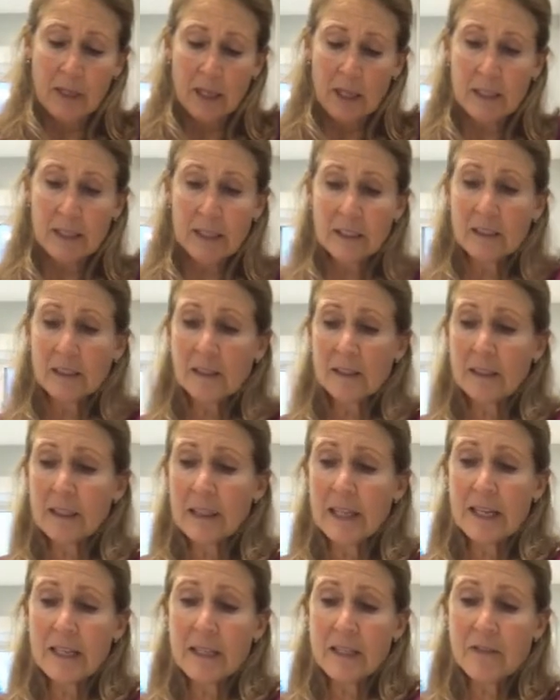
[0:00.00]
a little
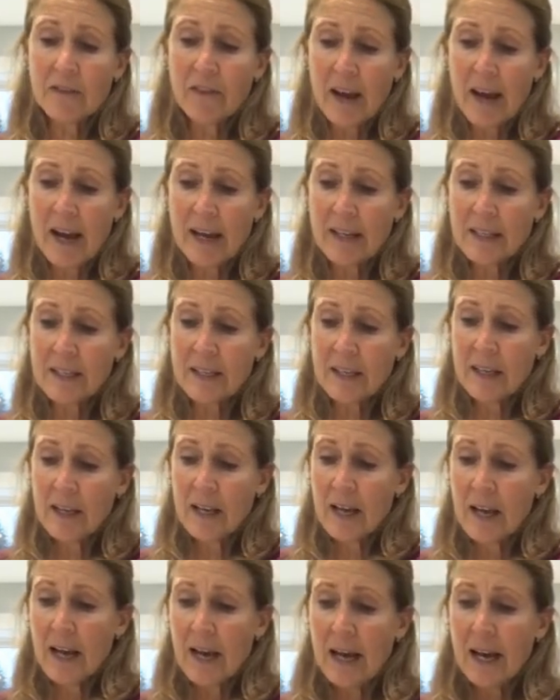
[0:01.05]
less fat.
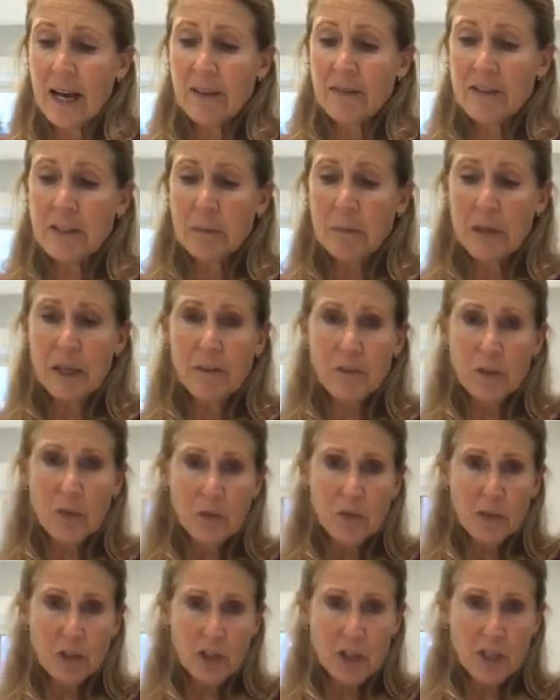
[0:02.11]
I have some
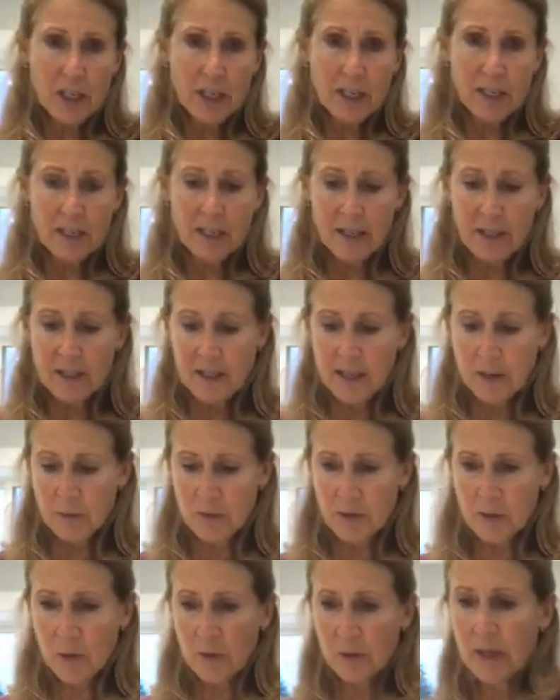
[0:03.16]
leftover chicken that
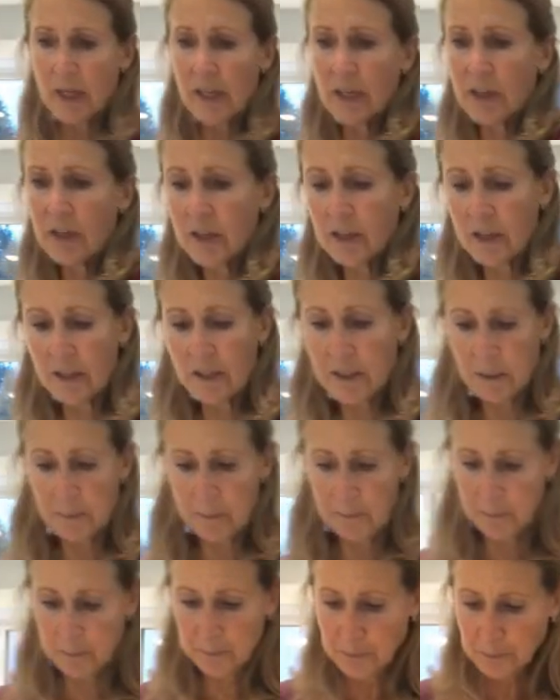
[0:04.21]
was already cooked,
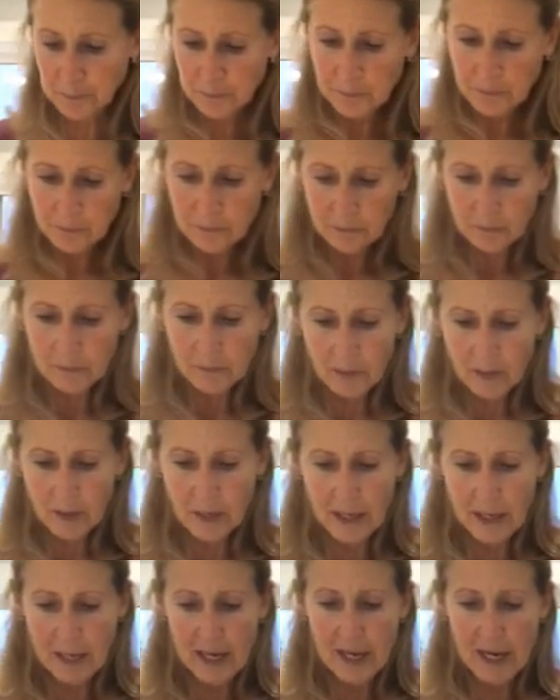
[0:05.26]

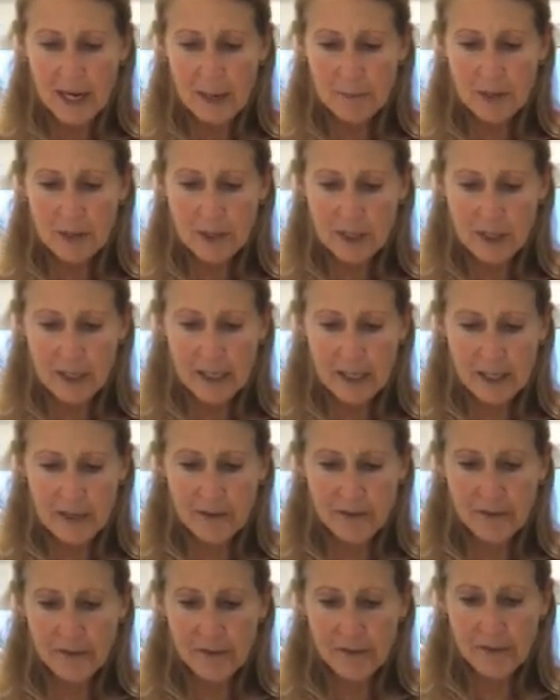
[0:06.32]
and I'm just gonna
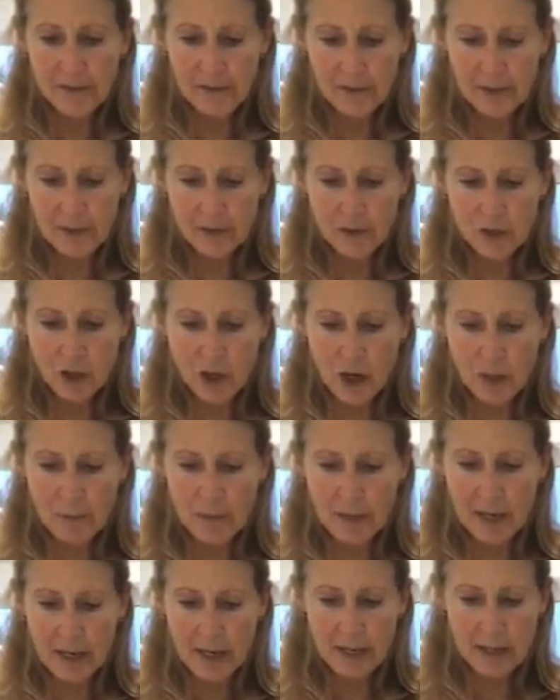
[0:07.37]
chop
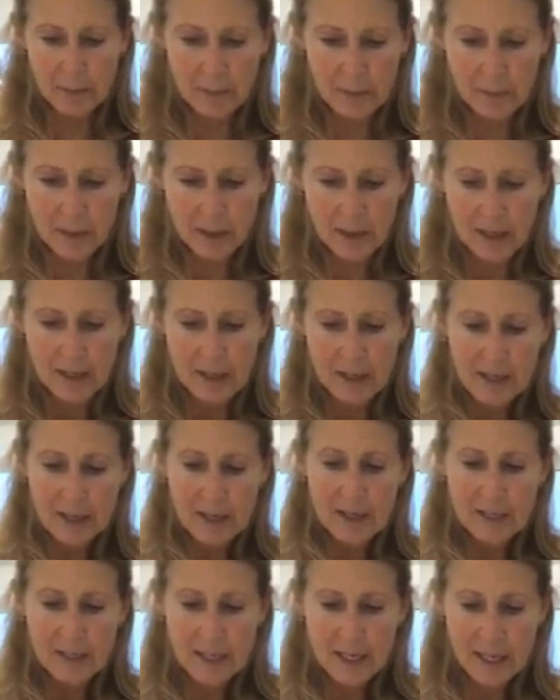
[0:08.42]
that up,
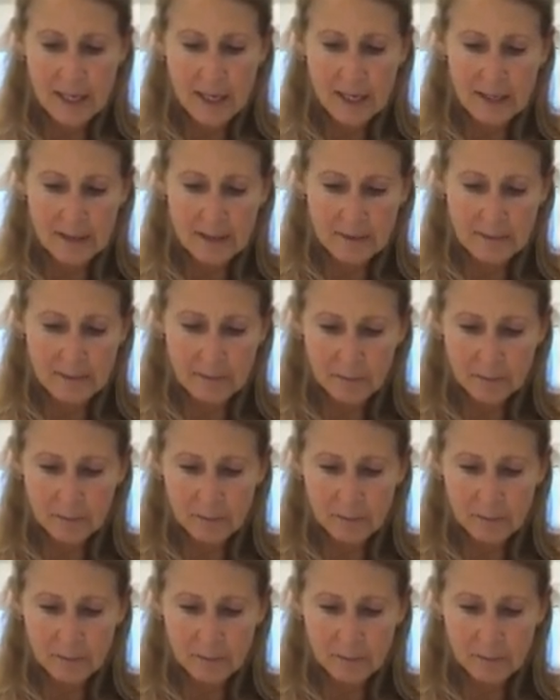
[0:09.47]
take it in